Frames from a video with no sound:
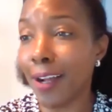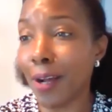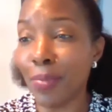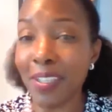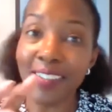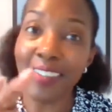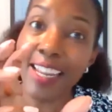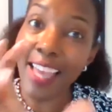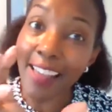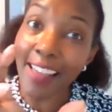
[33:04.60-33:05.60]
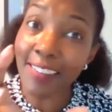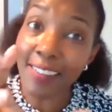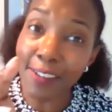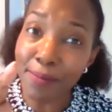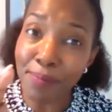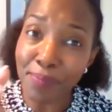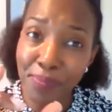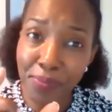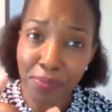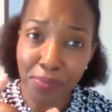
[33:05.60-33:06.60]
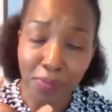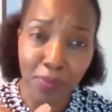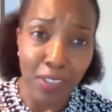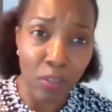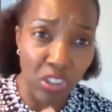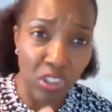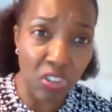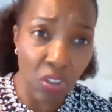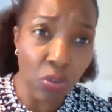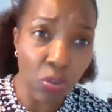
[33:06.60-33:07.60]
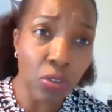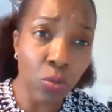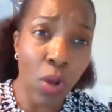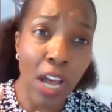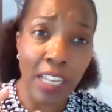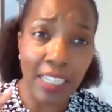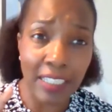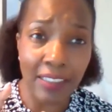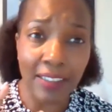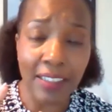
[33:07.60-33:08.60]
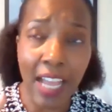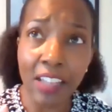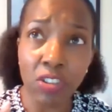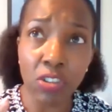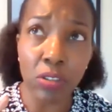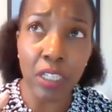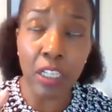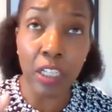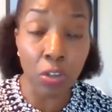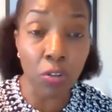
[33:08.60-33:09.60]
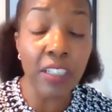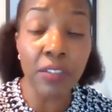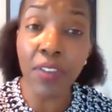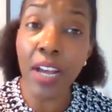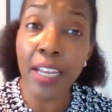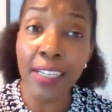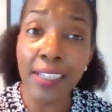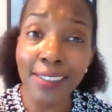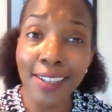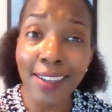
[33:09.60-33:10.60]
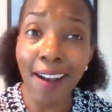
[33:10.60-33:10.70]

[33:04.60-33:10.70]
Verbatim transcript: um, because that S, which is social, while it is not clearly defined,